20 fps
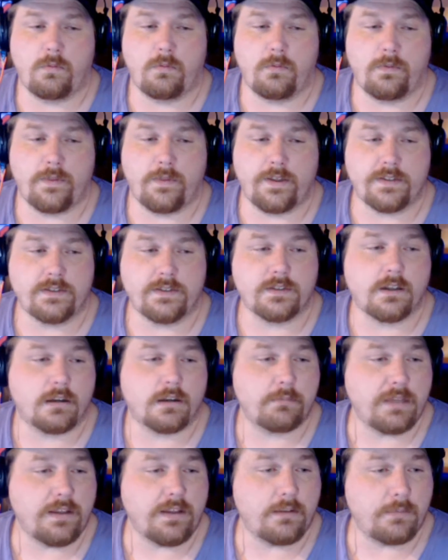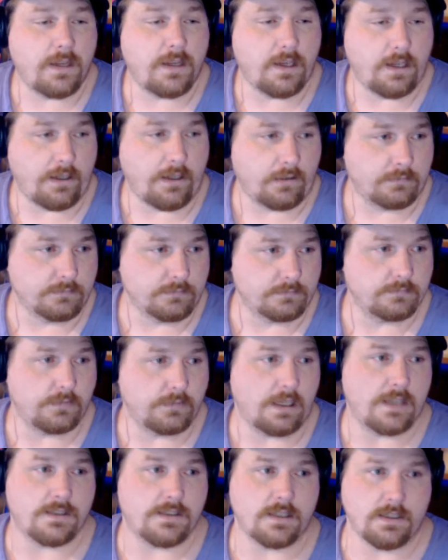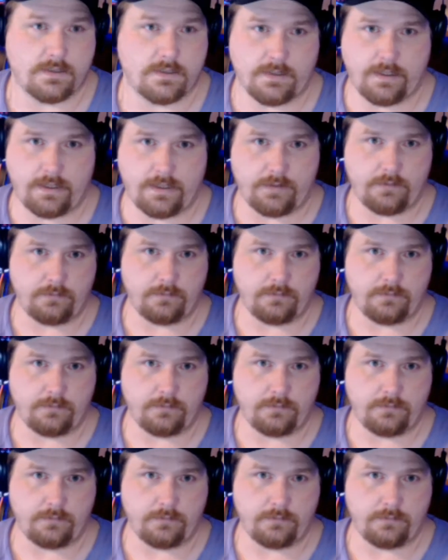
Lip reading: this is going to be the beginning, as I said,